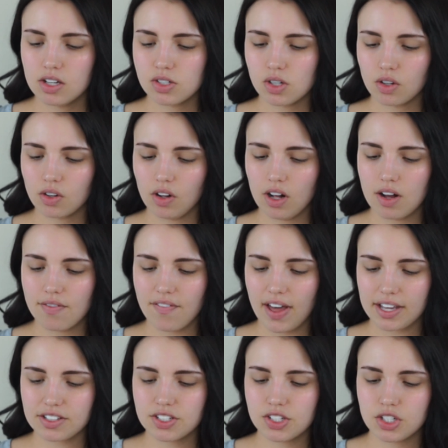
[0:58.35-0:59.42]
Total
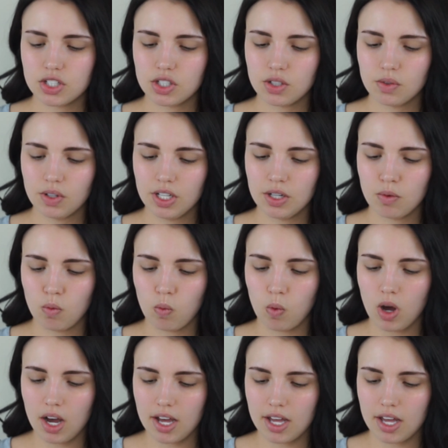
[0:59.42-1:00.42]
Effects 2-in-1